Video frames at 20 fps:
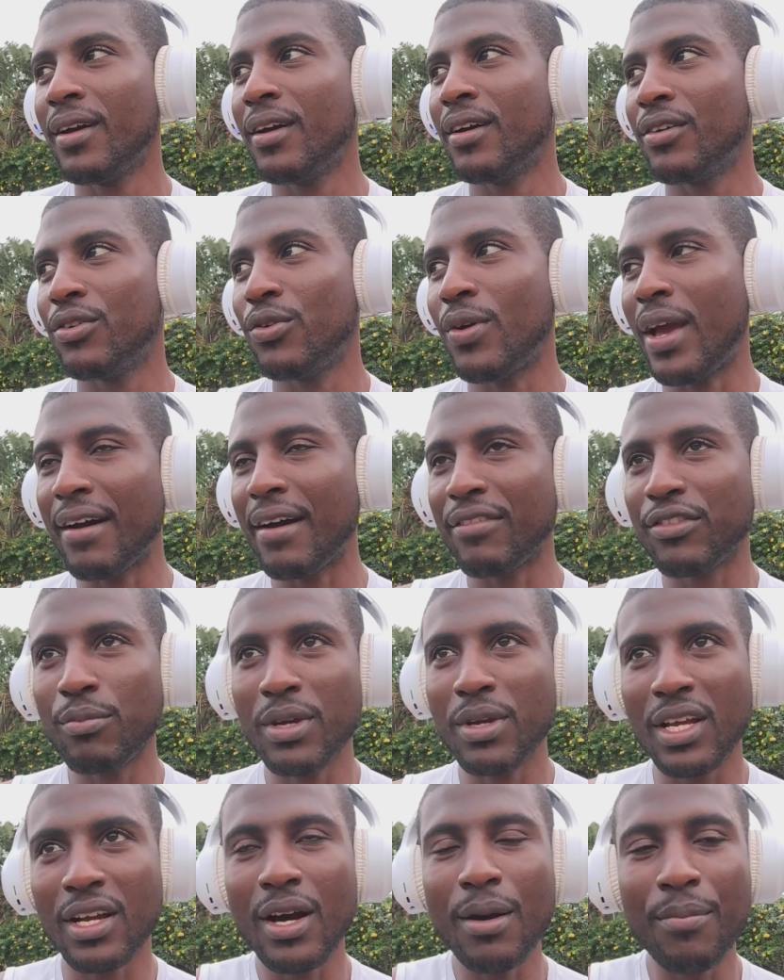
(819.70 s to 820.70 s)
you have to
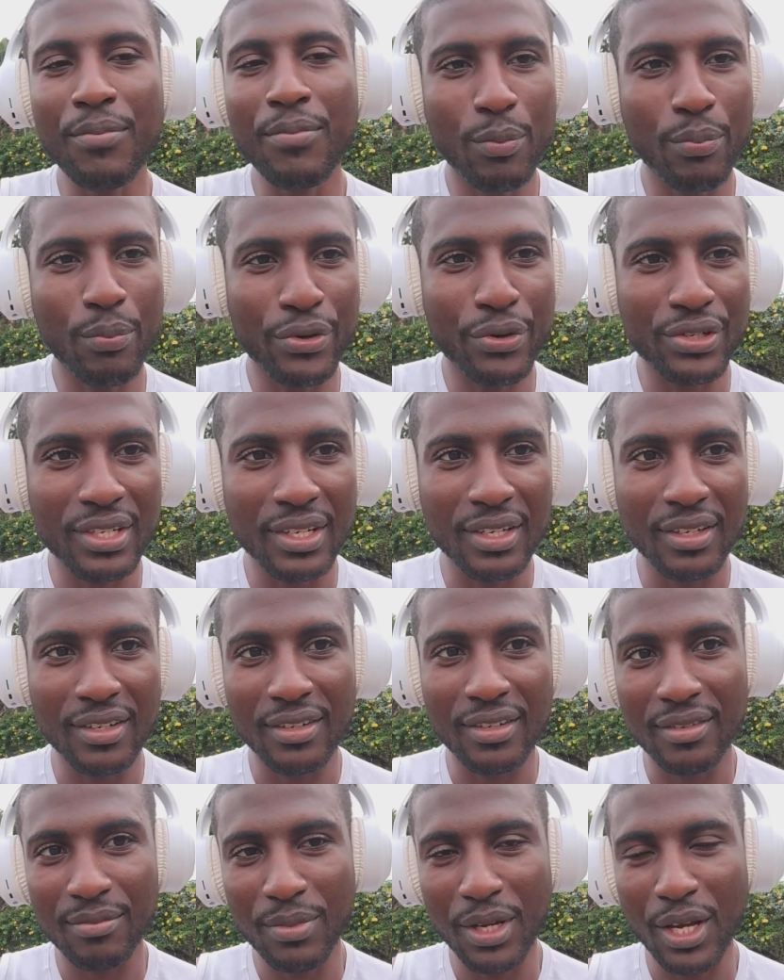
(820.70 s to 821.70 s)
become the person,
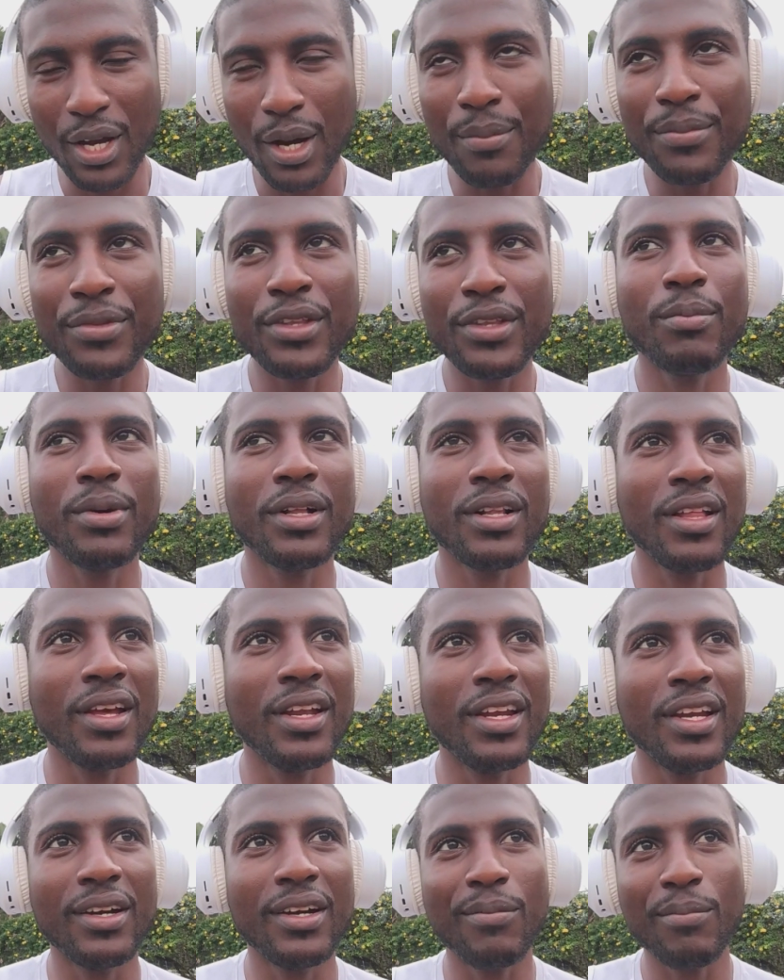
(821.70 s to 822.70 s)
become the
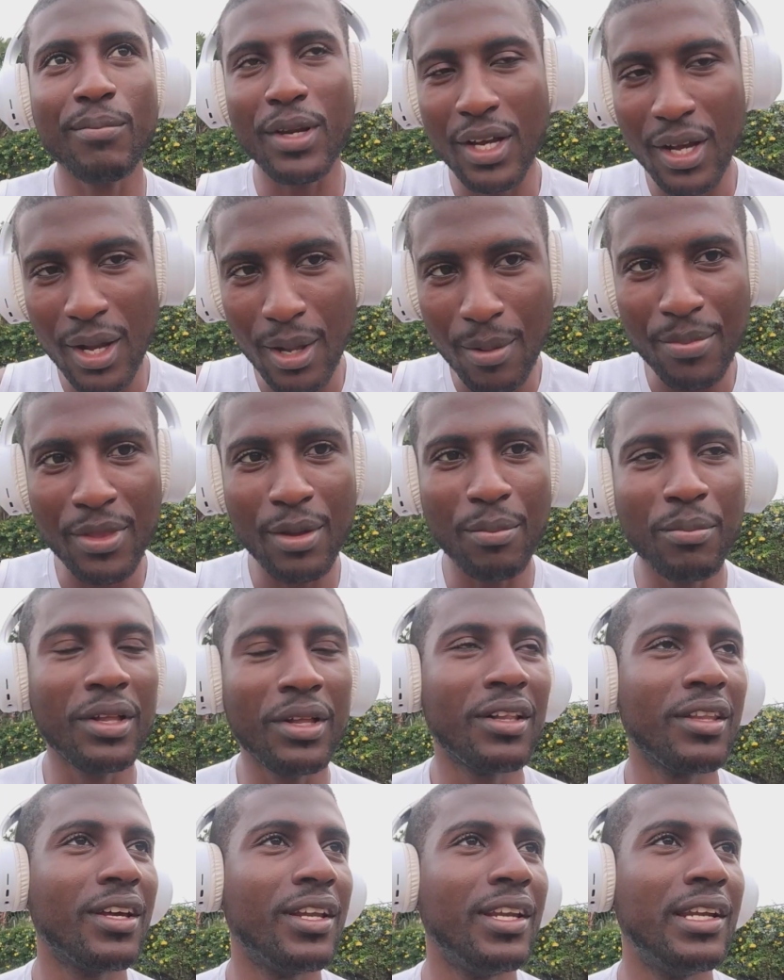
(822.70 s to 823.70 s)
billionaire, become the
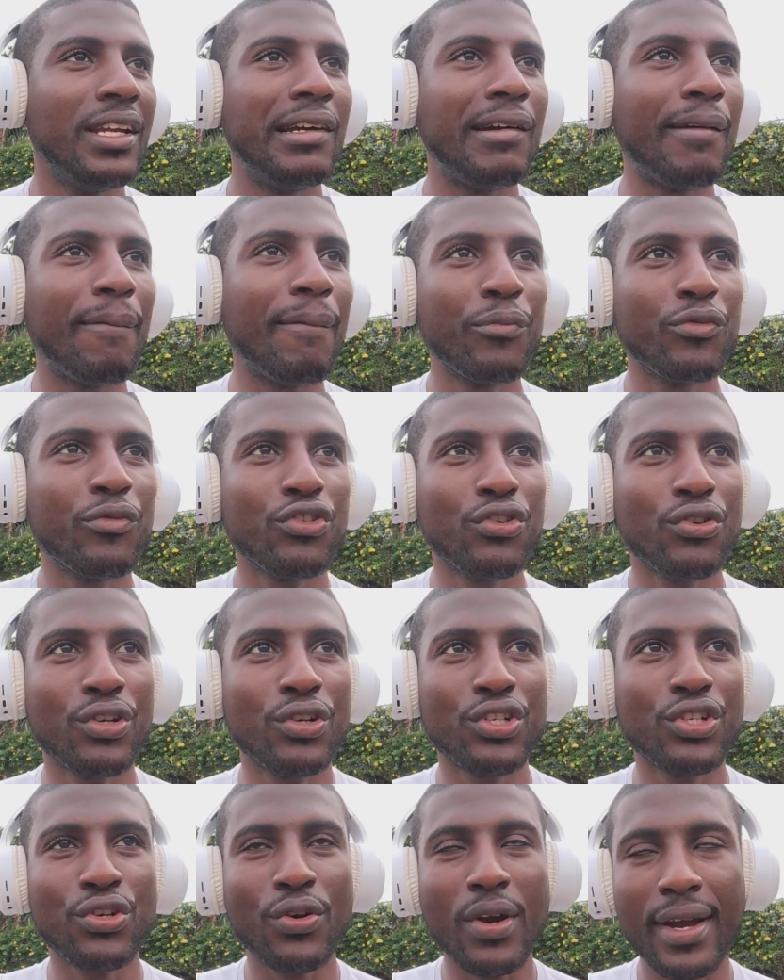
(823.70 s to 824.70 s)
millionaire to
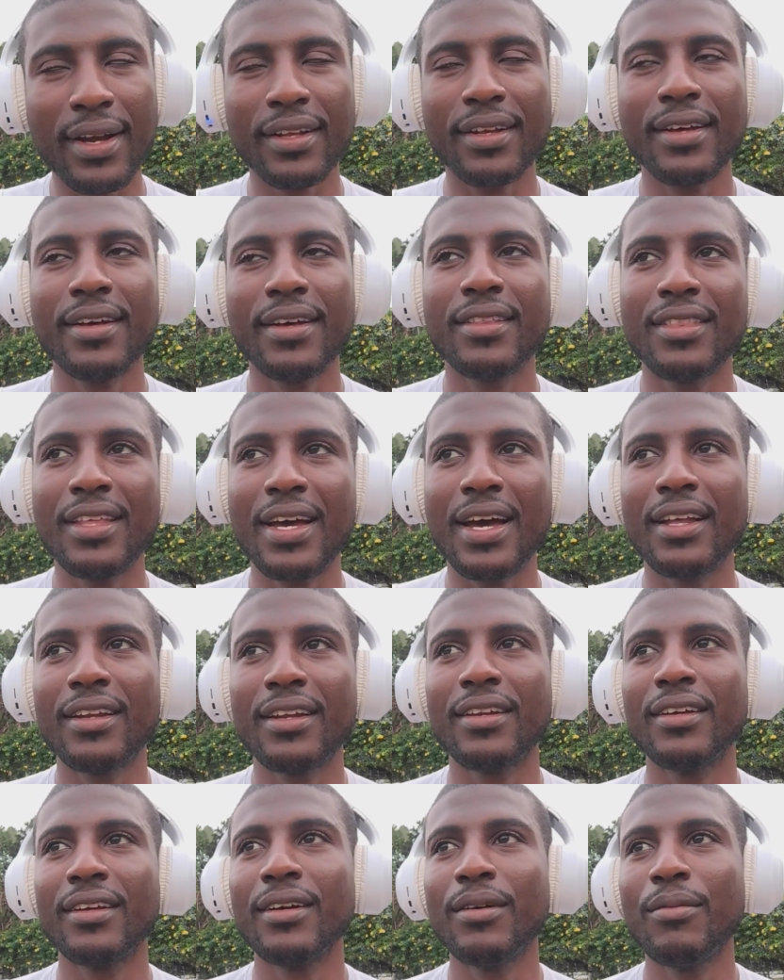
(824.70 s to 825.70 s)
attract that
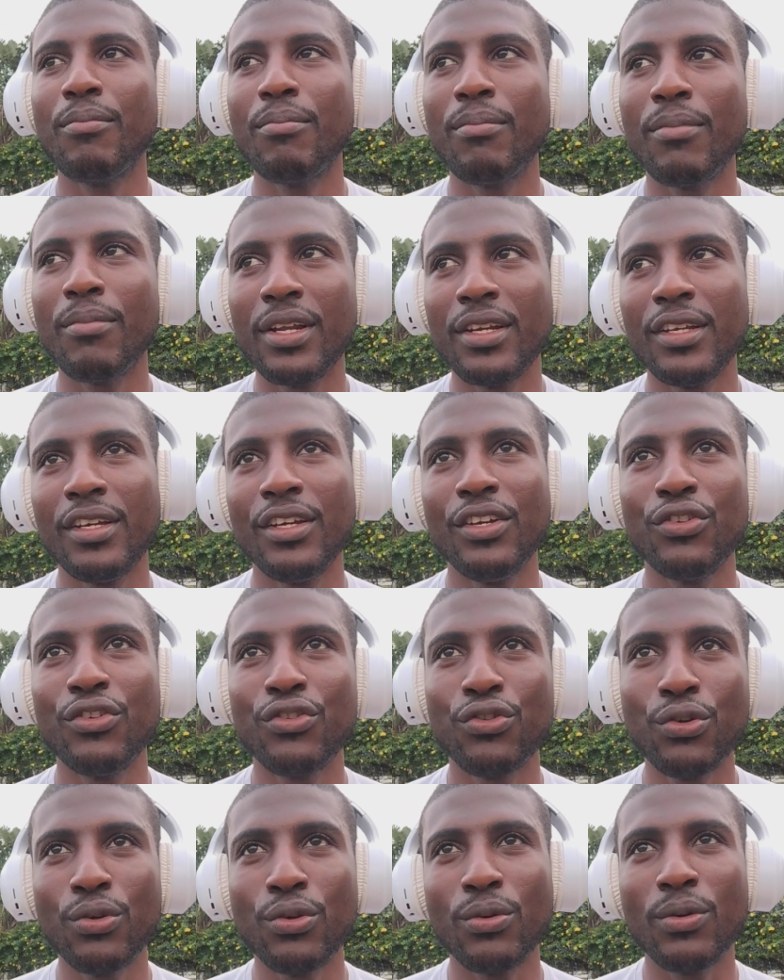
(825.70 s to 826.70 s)
money to
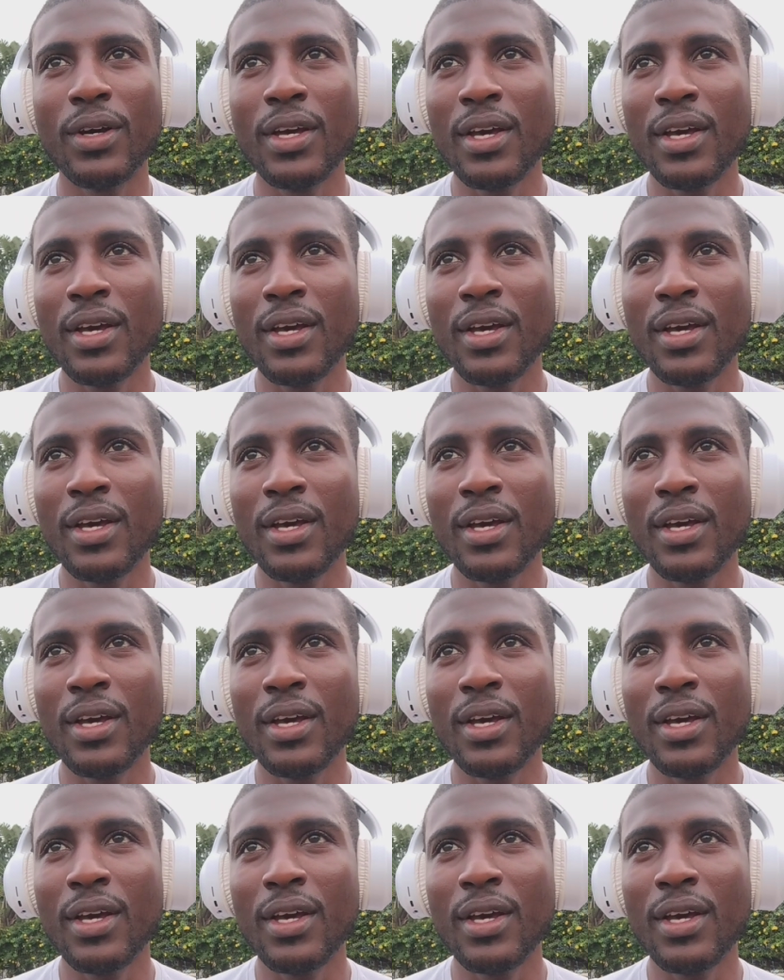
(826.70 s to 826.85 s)
you.